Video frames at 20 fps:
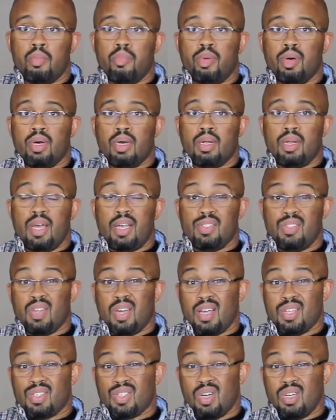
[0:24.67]
But as you
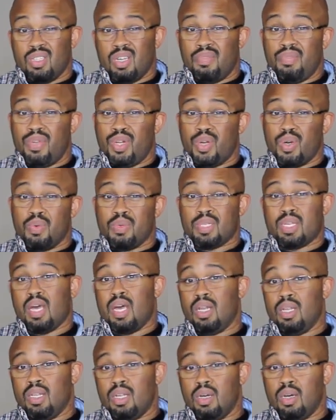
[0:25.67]
guys saw in that video, it was
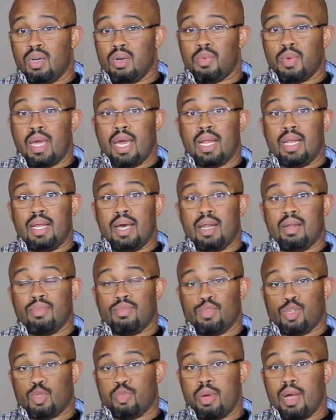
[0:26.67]
kind of long. Got a lot
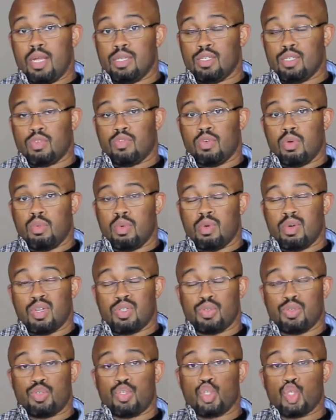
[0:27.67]
of responses from it
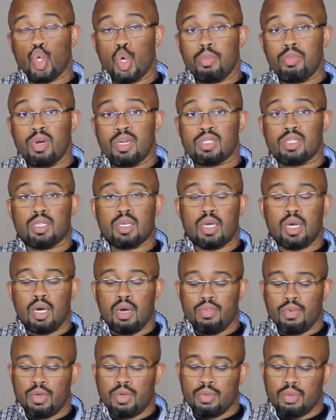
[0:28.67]
because there's so much to
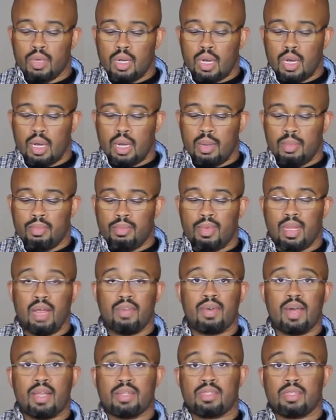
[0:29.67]
cover. And
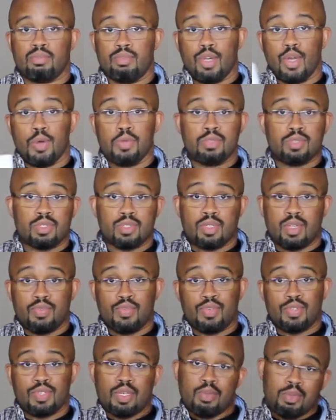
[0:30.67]
I've got some notes.
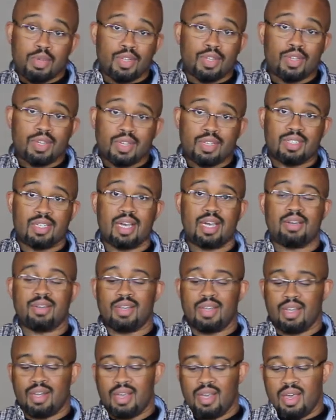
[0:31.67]
If you see me looking down
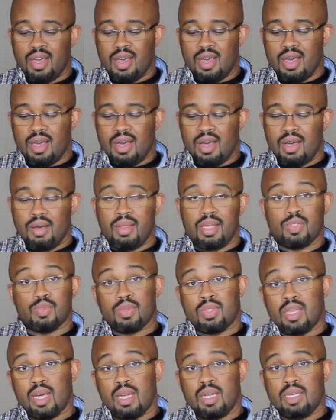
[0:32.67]
at, that's
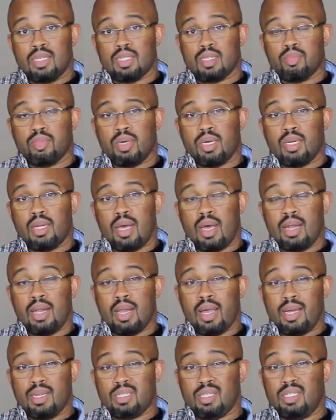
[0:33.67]
what that is. But I'd
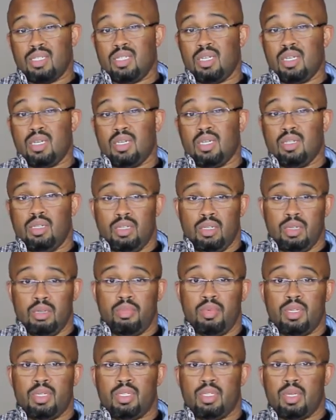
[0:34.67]
like to dig in a little
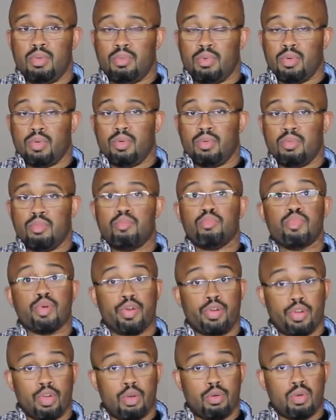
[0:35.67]
bit deeper,
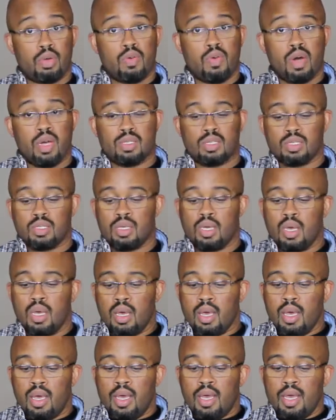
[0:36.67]
per your request,
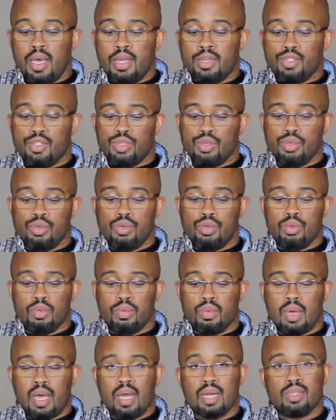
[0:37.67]
into
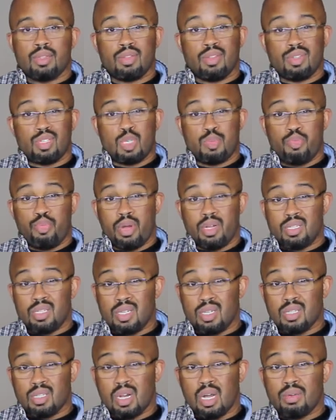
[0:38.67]
kind of the
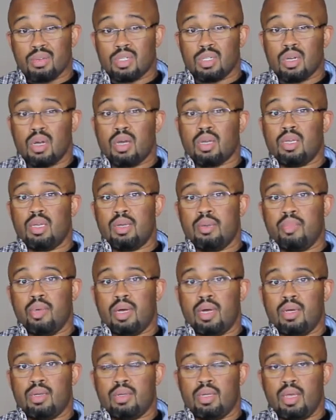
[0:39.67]
spreadsheet that I was talking
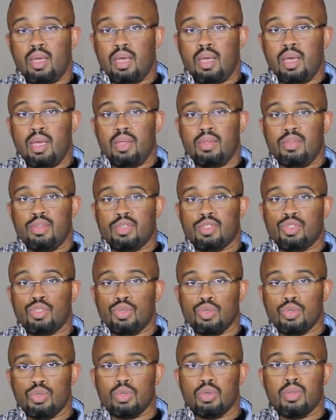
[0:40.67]
about and this
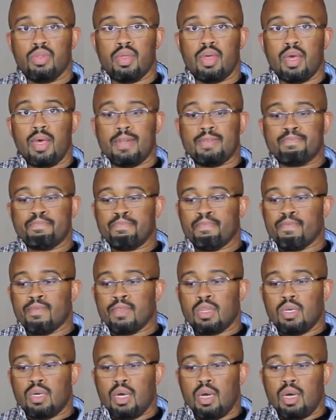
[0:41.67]
tool that
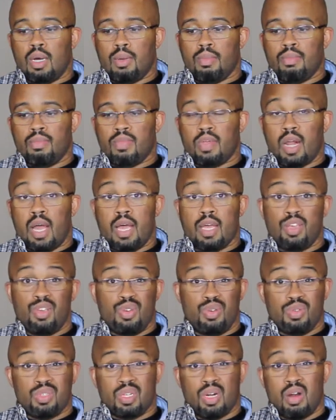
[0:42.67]
that I
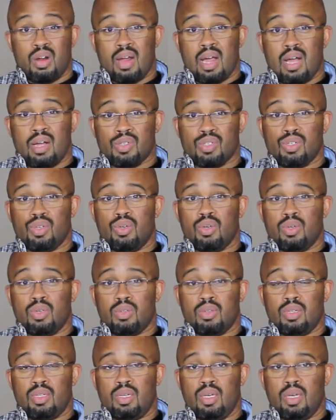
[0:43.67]
use in our
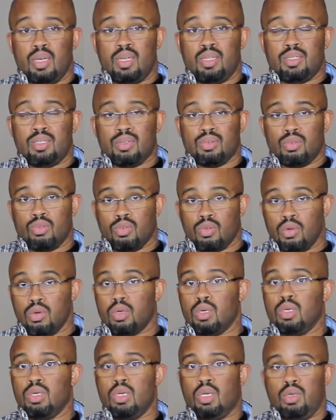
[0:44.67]
household. It's a
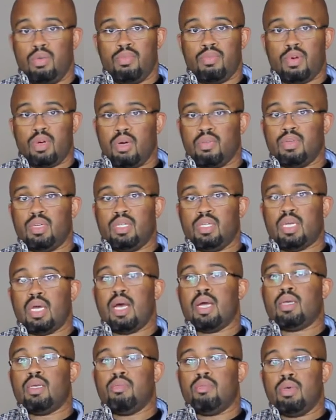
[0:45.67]
growing, evolving
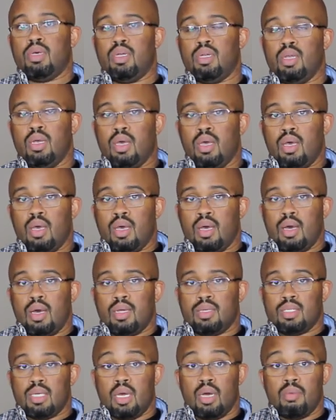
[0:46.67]
document
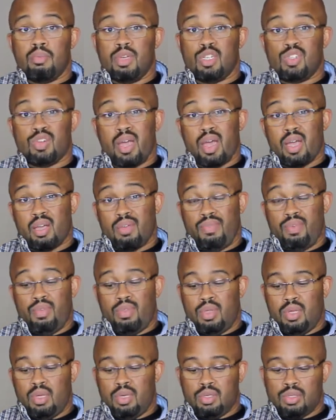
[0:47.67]
to help me track a few
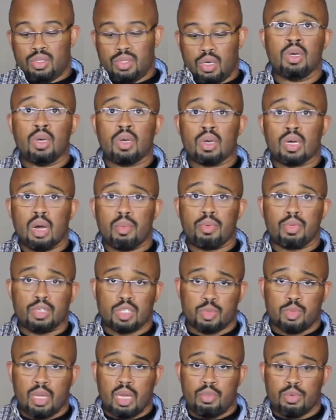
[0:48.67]
things. So a couple
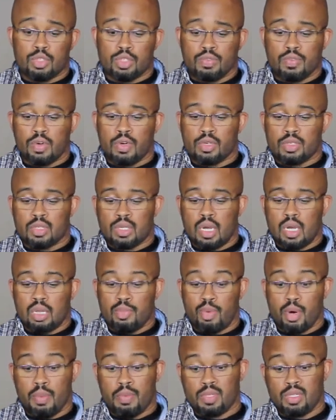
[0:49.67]
disclaimers first. The
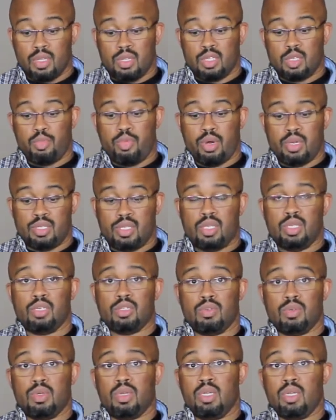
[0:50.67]
purpose of the spreadsheet
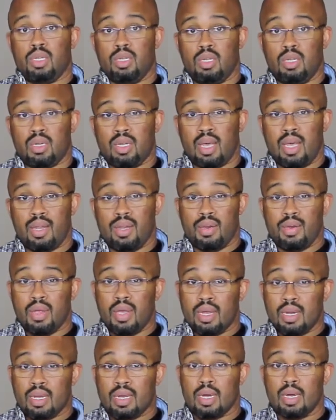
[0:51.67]
is really to look at your
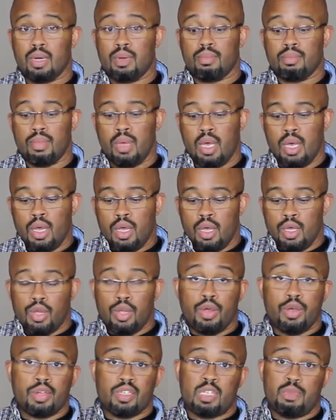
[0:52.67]
income,
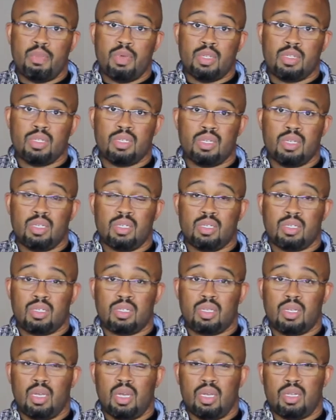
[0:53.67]
your
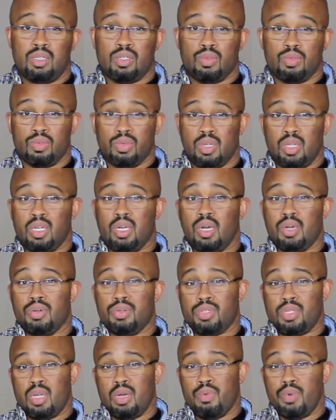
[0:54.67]
expenses, and to really
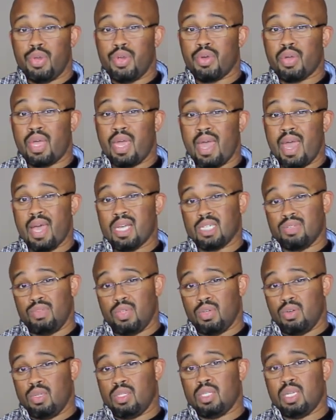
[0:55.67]
understand where your cash
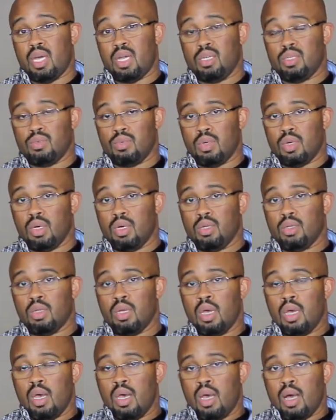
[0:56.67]
flow is at as well.
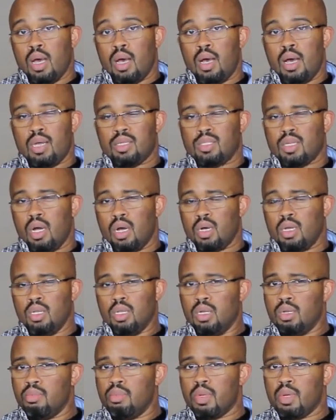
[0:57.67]
I'll talk a
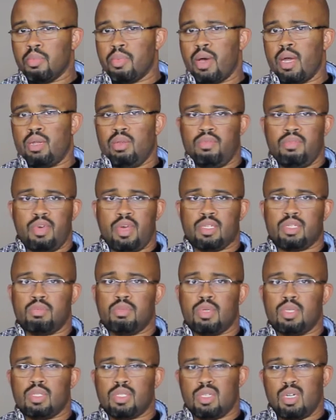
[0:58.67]
little bit about
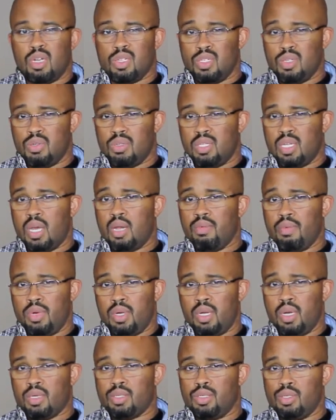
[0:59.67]
investments and also debt
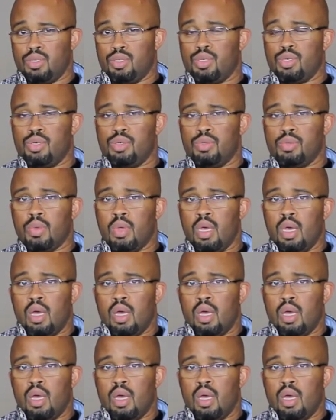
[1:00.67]
reduction too.